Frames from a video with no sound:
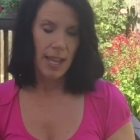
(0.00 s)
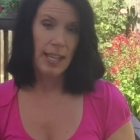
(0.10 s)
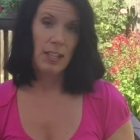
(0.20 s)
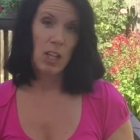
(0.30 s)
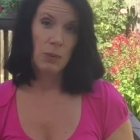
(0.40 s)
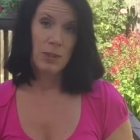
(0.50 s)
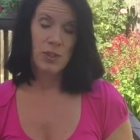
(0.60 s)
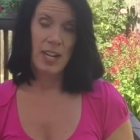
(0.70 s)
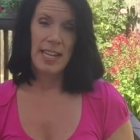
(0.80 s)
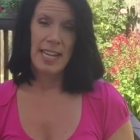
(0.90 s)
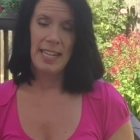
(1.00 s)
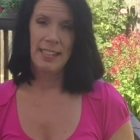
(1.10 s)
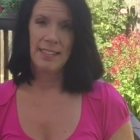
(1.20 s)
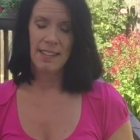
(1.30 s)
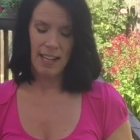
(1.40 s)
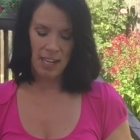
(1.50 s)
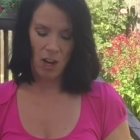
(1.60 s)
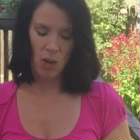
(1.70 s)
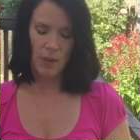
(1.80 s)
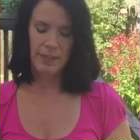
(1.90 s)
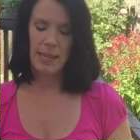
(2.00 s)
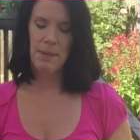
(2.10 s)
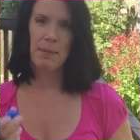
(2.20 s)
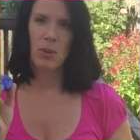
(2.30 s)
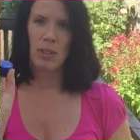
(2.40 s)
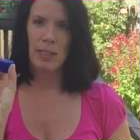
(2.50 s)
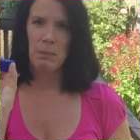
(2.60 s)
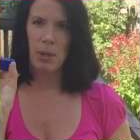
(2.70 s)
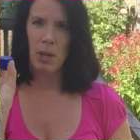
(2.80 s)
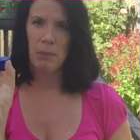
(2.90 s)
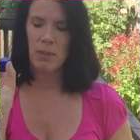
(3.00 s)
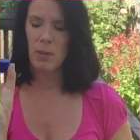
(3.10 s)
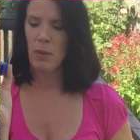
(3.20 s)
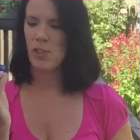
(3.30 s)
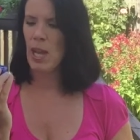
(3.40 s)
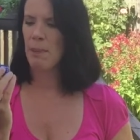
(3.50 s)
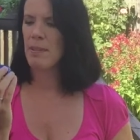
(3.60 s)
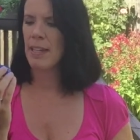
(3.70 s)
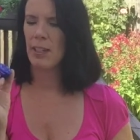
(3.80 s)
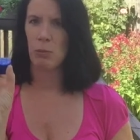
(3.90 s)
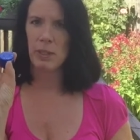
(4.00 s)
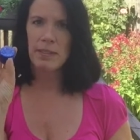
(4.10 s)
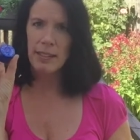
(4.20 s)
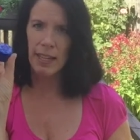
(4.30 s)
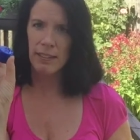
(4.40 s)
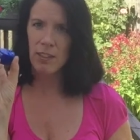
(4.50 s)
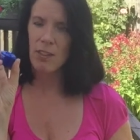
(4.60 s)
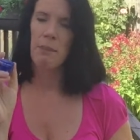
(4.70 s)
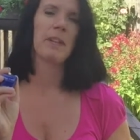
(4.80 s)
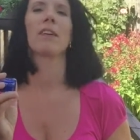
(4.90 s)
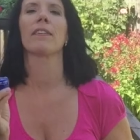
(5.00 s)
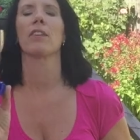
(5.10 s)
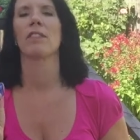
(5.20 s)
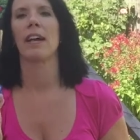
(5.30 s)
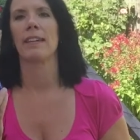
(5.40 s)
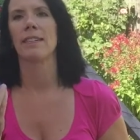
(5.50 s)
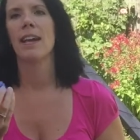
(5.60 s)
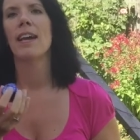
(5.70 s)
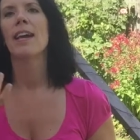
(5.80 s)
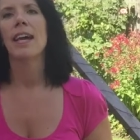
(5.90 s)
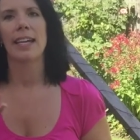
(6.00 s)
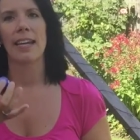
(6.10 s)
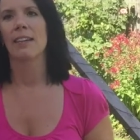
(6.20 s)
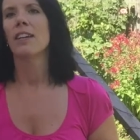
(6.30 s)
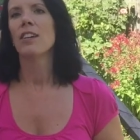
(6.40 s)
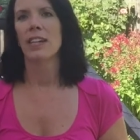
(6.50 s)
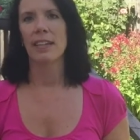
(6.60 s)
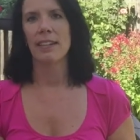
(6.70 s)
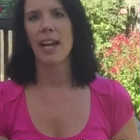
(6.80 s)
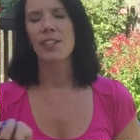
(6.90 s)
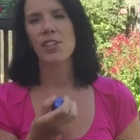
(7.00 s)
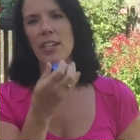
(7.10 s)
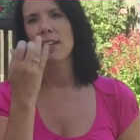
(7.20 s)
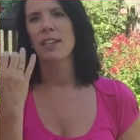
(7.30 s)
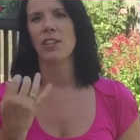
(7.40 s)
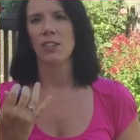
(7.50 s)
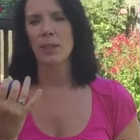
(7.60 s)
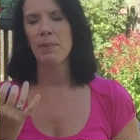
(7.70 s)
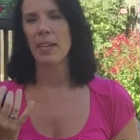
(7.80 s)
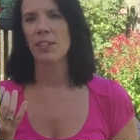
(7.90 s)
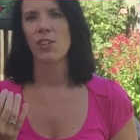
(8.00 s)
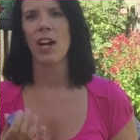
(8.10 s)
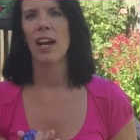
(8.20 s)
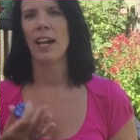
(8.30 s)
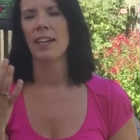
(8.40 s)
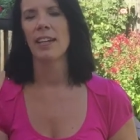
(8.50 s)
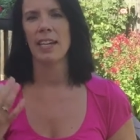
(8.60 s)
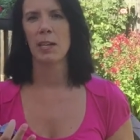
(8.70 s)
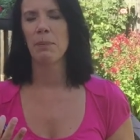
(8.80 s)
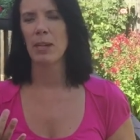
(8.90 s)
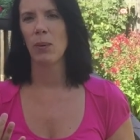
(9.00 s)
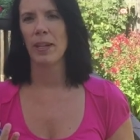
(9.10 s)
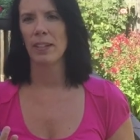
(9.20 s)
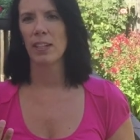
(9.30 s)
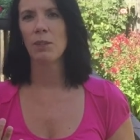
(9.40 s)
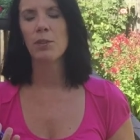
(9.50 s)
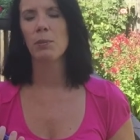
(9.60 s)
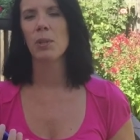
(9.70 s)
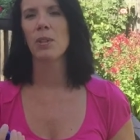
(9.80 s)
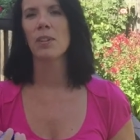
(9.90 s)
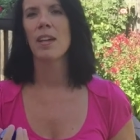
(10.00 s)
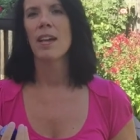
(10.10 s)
And along with dry hands, I always keep some sort of lip balm. So a chapstick or Blistex or something along those lines. Again, you get dehydrated, your lips get dry, it can be quite uncomfortable,